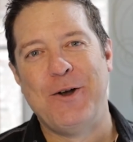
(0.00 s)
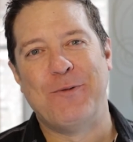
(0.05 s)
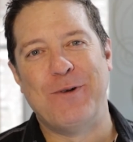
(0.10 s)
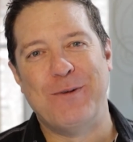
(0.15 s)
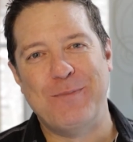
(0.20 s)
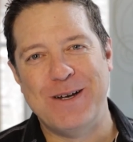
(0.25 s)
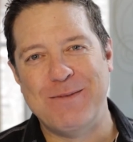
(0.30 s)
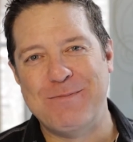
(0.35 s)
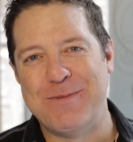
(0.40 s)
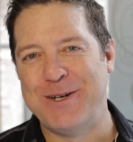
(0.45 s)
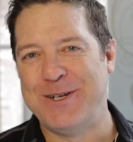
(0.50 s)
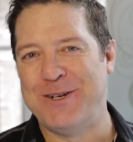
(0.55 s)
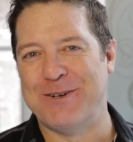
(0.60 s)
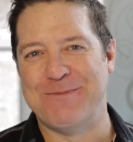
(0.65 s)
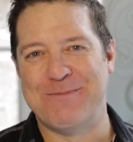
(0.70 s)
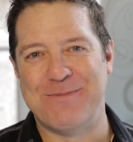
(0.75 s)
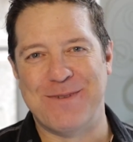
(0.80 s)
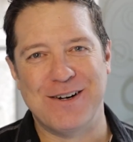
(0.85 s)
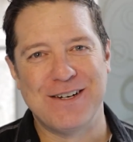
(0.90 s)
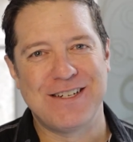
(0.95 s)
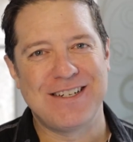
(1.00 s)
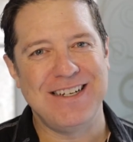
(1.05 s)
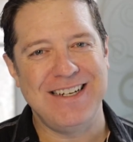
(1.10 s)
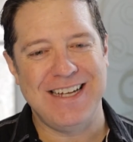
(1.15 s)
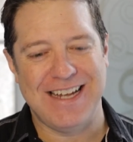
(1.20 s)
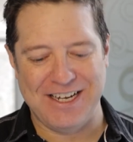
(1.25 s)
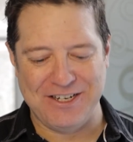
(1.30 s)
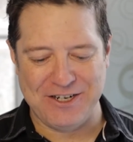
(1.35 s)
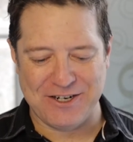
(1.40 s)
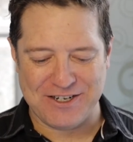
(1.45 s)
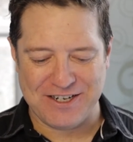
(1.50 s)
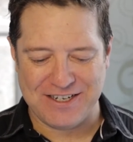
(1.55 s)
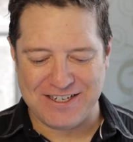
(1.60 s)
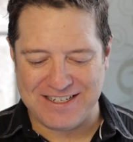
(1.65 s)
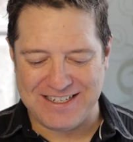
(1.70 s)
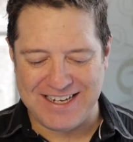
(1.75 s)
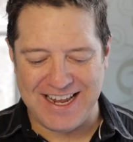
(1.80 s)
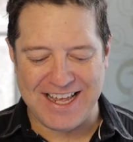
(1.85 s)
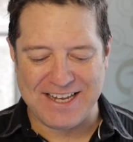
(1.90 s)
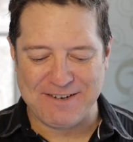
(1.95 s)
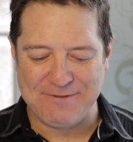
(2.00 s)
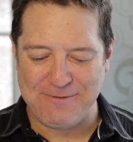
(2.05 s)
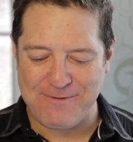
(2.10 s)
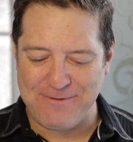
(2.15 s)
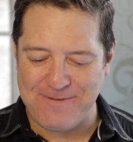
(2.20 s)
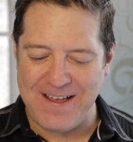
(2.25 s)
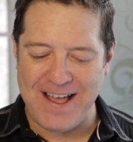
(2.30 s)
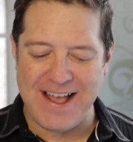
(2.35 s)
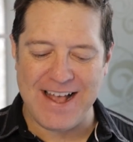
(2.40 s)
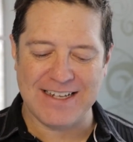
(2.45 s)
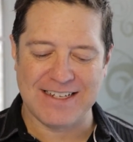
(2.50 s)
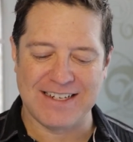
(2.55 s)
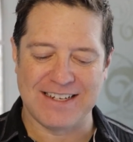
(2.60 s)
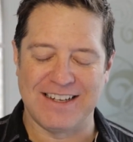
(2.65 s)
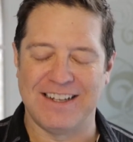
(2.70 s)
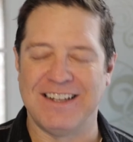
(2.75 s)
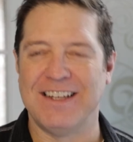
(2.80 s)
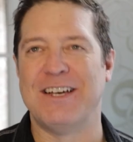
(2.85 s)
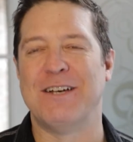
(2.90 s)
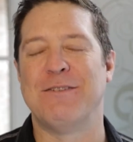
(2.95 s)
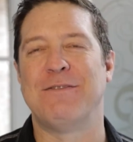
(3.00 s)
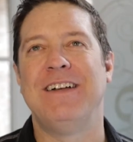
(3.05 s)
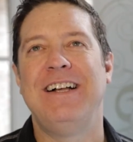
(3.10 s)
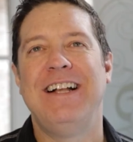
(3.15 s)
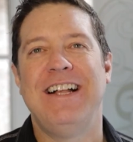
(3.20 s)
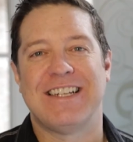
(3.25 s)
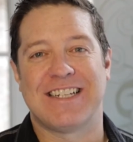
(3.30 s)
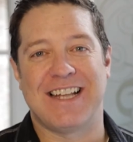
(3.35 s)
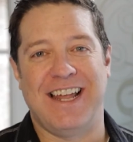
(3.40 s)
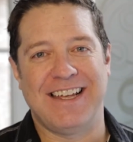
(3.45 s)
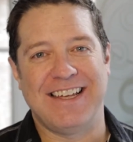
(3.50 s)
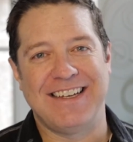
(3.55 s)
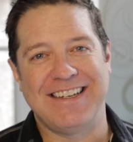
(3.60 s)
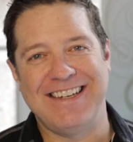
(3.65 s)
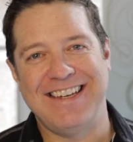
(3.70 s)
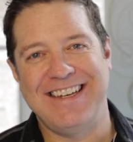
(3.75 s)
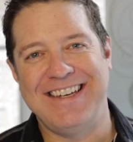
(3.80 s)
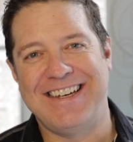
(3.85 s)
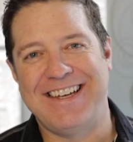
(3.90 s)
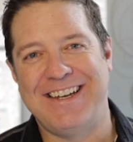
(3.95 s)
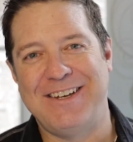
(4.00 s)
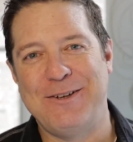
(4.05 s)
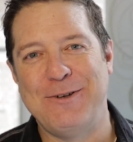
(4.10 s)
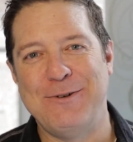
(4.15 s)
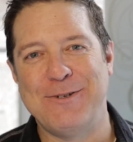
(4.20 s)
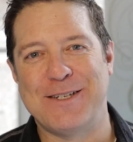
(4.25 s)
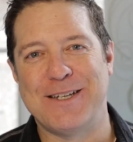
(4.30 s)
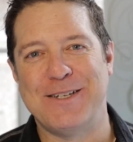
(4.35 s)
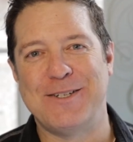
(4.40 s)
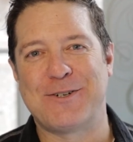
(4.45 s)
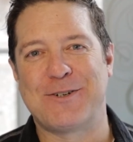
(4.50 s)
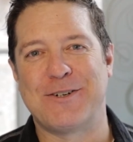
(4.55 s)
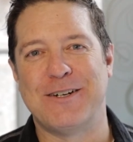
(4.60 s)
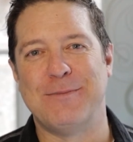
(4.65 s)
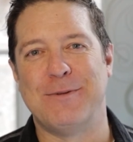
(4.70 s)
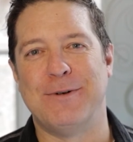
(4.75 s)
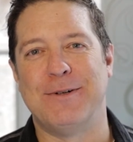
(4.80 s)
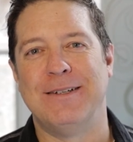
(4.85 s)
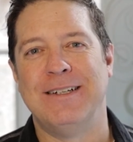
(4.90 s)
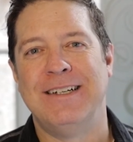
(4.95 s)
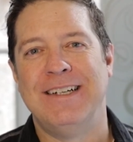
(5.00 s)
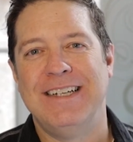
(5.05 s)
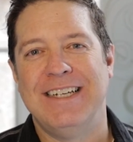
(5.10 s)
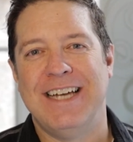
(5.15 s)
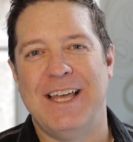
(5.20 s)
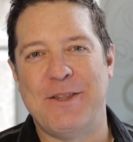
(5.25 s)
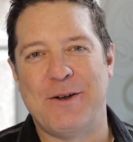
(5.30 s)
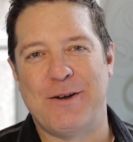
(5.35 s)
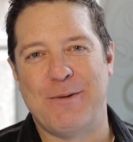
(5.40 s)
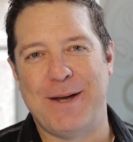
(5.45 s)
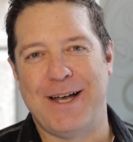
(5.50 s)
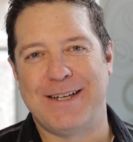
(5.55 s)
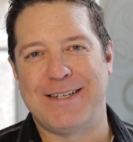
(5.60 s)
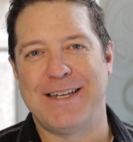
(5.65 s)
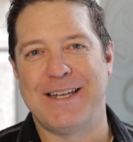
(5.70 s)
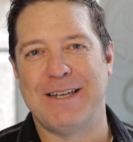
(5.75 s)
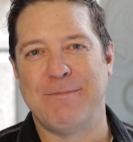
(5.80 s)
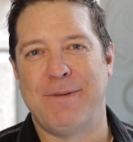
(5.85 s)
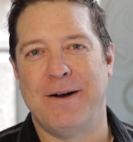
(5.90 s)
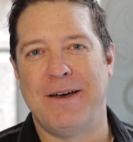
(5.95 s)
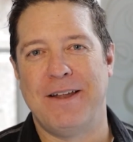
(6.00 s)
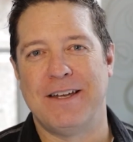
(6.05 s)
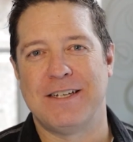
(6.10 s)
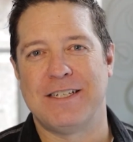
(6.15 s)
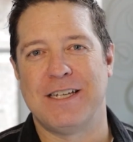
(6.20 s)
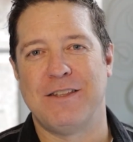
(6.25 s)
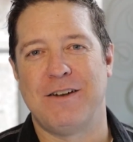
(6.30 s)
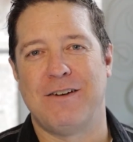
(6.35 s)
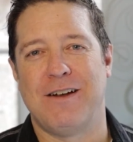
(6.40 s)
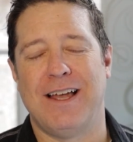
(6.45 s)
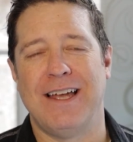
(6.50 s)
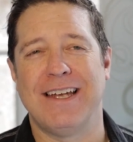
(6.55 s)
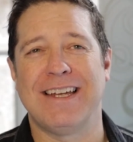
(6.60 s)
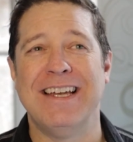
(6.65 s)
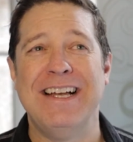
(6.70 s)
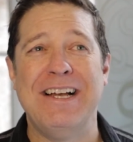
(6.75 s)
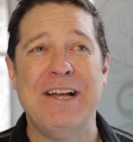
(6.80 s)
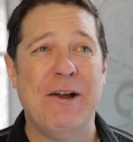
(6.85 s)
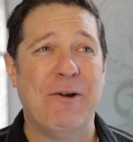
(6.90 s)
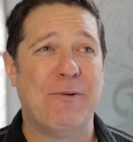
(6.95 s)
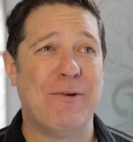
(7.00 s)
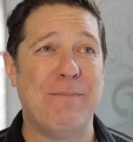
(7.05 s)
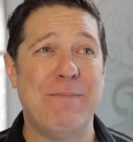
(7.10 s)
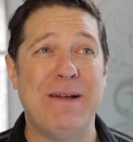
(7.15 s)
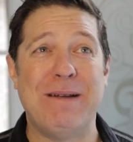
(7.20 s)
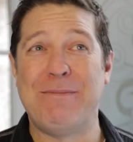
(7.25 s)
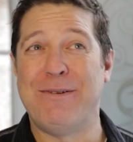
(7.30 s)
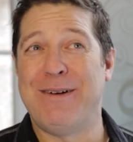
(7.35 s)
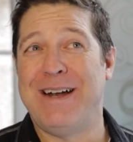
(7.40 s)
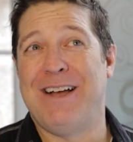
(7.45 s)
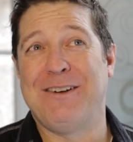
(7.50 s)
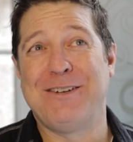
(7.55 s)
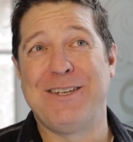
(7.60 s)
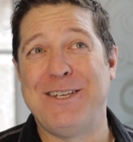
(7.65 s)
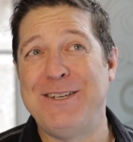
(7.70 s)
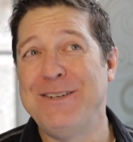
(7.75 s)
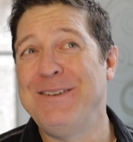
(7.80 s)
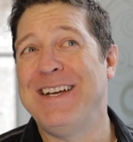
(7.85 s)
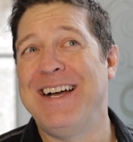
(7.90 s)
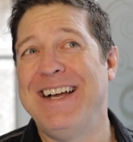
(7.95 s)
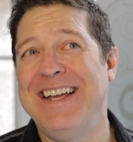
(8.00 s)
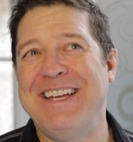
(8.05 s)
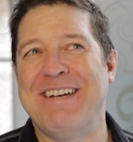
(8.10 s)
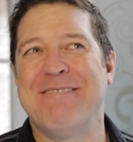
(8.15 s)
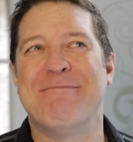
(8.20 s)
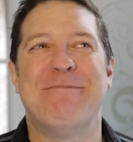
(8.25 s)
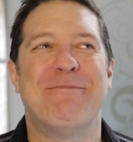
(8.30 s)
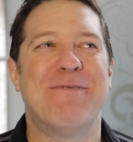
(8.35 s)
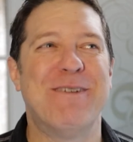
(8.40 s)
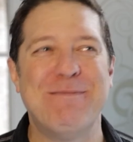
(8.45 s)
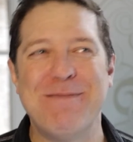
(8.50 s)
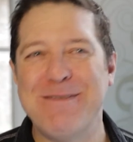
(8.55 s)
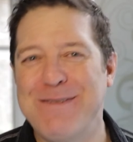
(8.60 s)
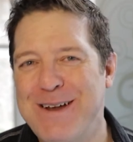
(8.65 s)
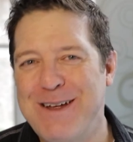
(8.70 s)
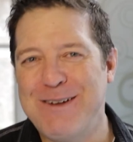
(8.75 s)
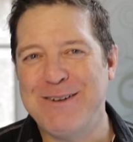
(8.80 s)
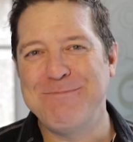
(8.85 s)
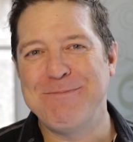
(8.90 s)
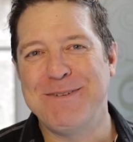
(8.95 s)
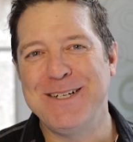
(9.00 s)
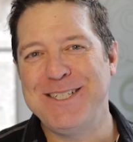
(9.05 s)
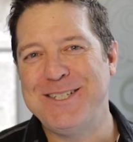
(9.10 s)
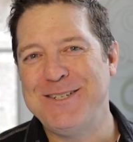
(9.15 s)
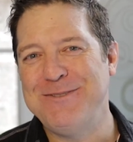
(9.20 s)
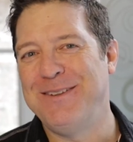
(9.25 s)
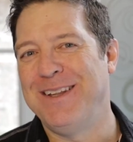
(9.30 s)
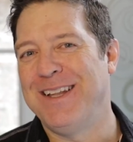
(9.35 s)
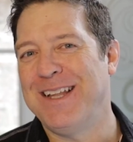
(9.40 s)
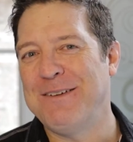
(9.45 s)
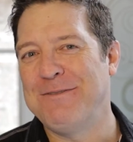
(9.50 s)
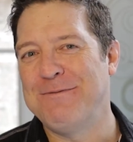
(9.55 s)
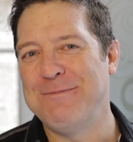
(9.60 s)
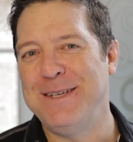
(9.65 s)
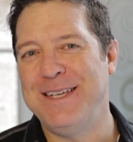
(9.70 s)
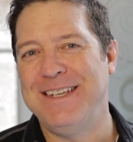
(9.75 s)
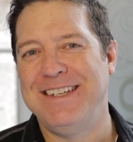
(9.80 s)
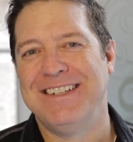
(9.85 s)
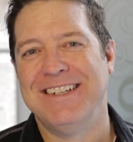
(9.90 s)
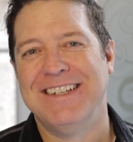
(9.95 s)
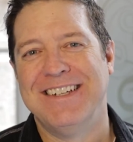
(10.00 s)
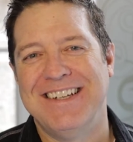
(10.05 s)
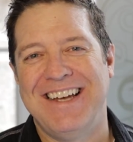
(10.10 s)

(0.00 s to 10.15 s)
Remember your mercy and your steadfast love. It's like a kid who's in trouble and they're about to get punished and they're like, Remember how cute I am. Remember how much you love me.